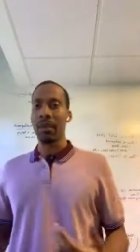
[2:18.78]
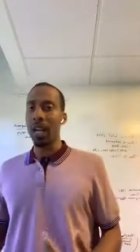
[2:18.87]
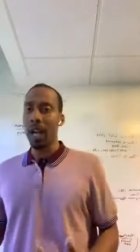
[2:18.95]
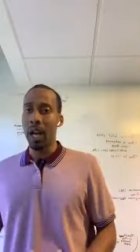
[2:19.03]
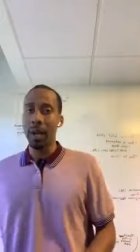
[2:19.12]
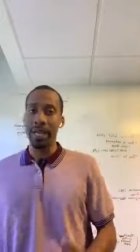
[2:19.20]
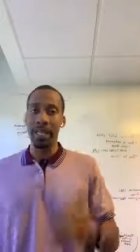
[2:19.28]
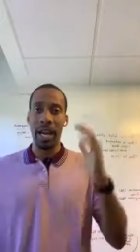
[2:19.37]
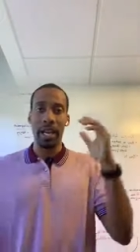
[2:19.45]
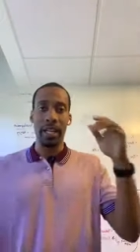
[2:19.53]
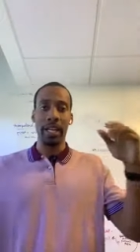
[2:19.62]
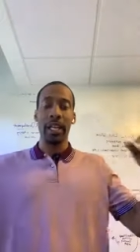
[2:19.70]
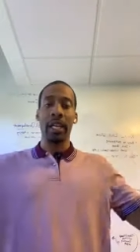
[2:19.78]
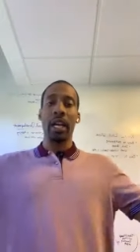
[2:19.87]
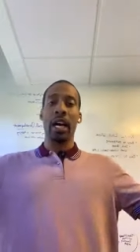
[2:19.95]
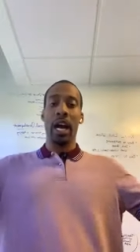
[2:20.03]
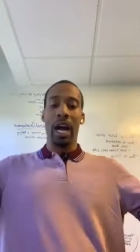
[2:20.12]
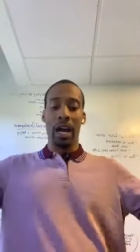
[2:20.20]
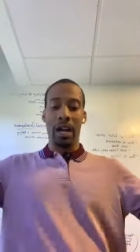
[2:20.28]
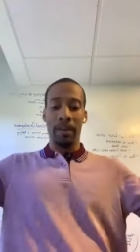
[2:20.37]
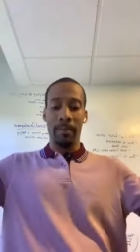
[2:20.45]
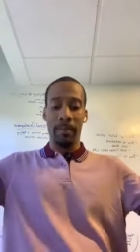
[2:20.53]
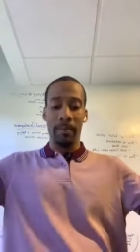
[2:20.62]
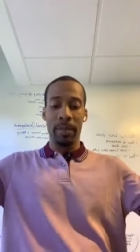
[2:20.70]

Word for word: Uh, hey Donnie, um,